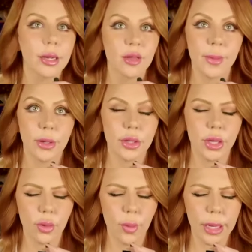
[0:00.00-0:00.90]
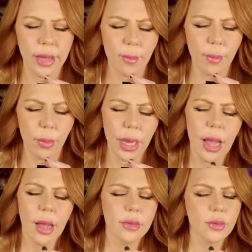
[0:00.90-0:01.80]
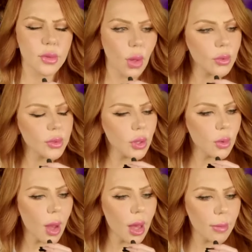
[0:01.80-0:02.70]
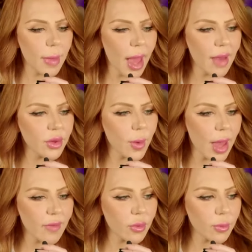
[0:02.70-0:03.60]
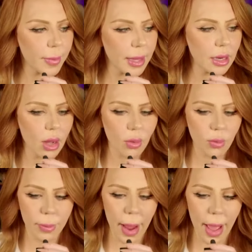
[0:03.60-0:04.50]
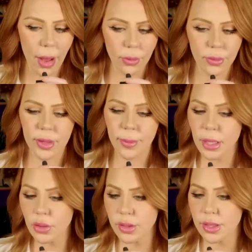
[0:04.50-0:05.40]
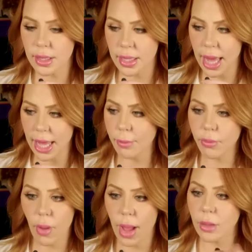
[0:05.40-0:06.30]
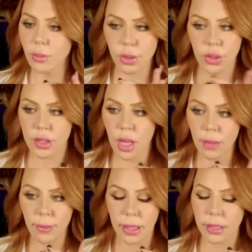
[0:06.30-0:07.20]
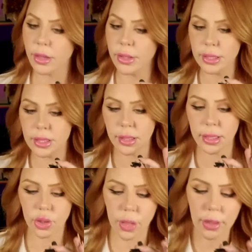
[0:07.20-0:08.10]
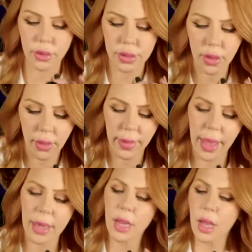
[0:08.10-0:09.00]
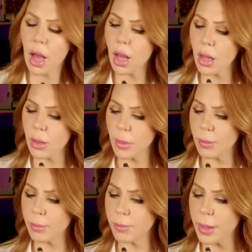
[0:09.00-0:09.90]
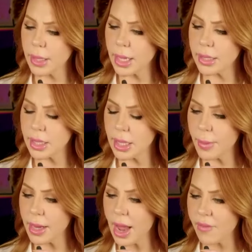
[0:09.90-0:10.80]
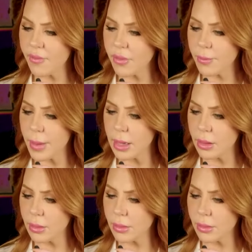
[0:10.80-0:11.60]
of spirits here at one given point. There's also, um, have you ever been around? Somebody just said Camp Right, which is not a military installation. I just saw that. Um, but has anybody ever been in